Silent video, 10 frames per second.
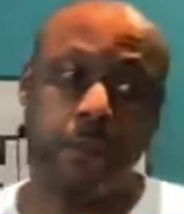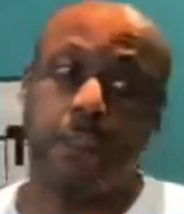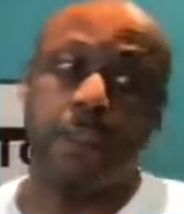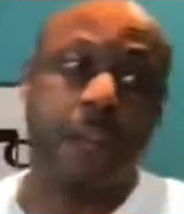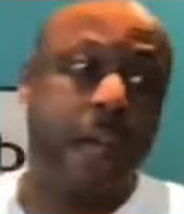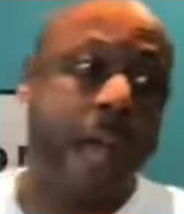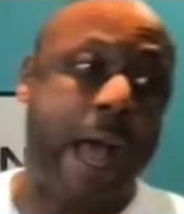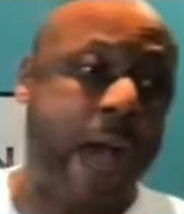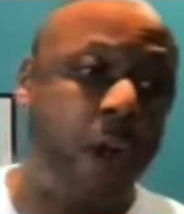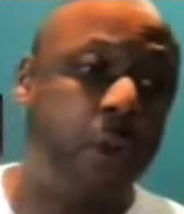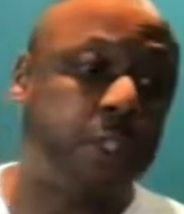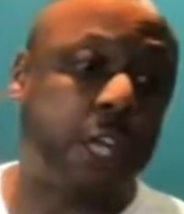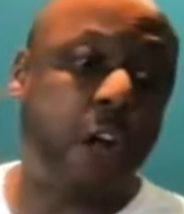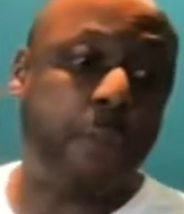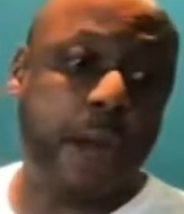I don't want to
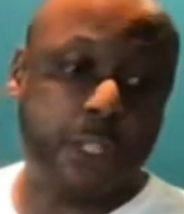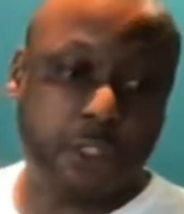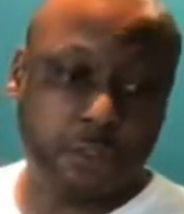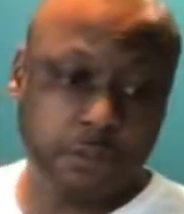talk about